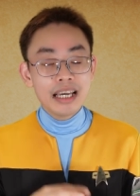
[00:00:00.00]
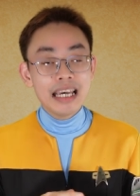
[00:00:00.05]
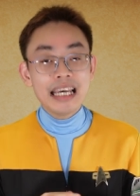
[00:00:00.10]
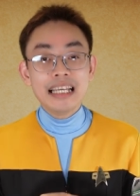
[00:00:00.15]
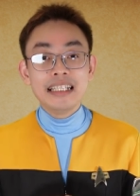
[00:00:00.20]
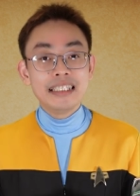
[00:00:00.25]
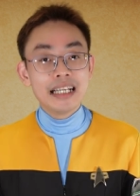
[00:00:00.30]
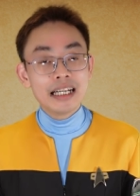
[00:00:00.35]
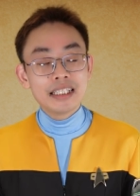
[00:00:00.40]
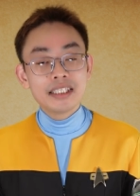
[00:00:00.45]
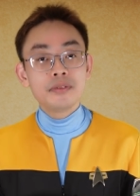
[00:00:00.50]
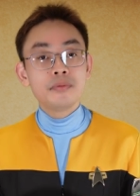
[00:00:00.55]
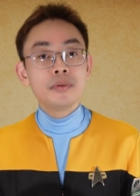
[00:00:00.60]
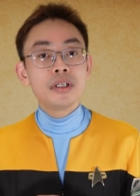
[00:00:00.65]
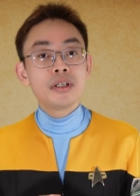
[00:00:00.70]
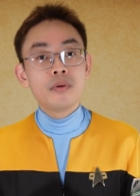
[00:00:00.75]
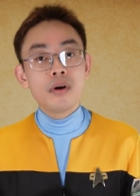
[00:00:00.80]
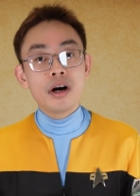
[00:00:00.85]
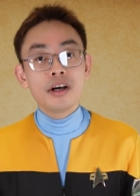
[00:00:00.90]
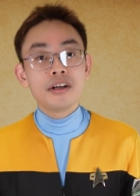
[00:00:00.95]
it doesn't
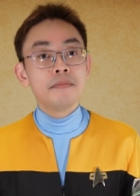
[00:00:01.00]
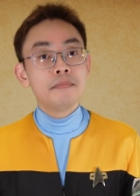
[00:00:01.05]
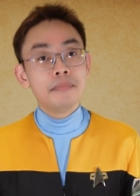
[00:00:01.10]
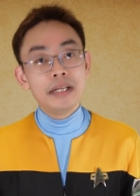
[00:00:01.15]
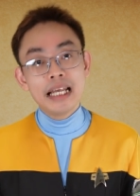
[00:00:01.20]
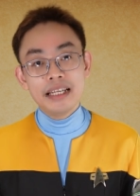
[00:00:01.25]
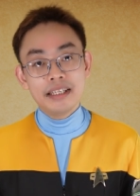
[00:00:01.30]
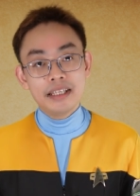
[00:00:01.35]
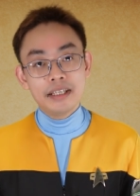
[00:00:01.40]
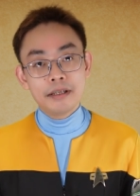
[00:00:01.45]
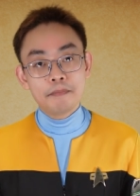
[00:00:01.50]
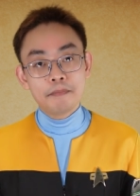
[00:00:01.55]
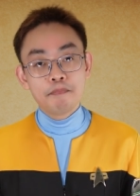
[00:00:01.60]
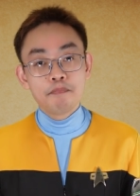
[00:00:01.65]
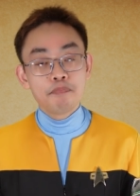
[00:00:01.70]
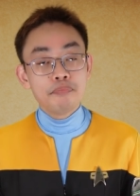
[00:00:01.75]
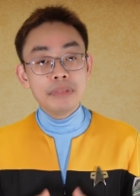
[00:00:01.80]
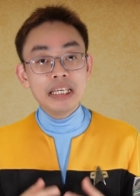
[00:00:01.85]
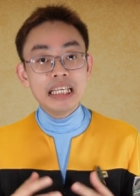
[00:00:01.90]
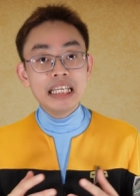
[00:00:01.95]
require blending,
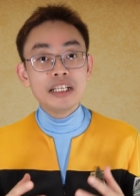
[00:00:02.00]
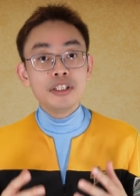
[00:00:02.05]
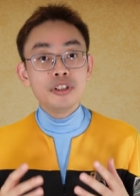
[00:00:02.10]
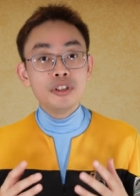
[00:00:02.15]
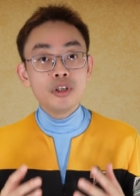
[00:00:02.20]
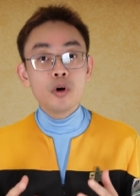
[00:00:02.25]
meaning